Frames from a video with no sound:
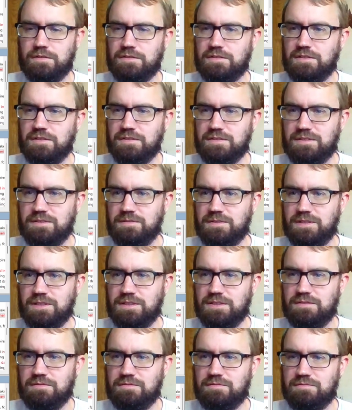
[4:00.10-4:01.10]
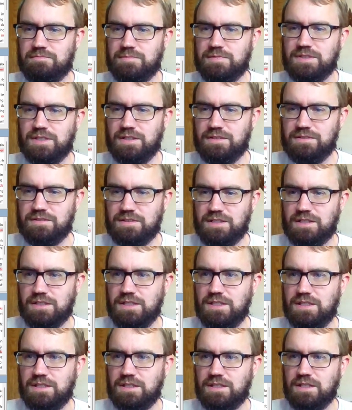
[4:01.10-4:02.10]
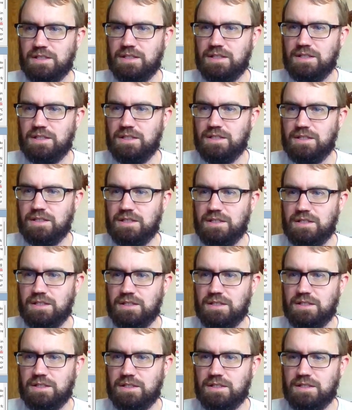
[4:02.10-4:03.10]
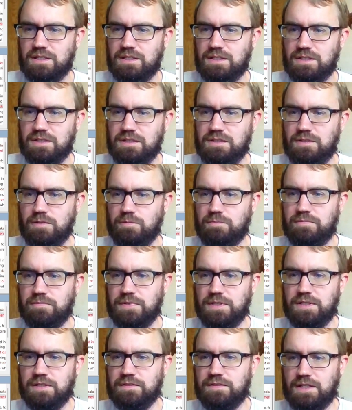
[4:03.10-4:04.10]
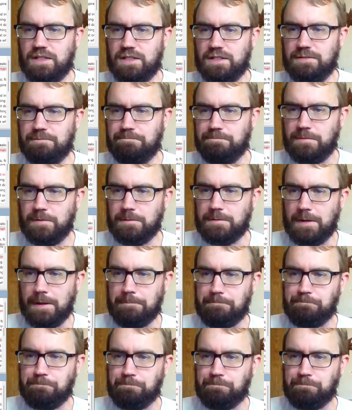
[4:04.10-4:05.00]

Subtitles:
Is it also a massage technique? Nope, that is not it. Okay.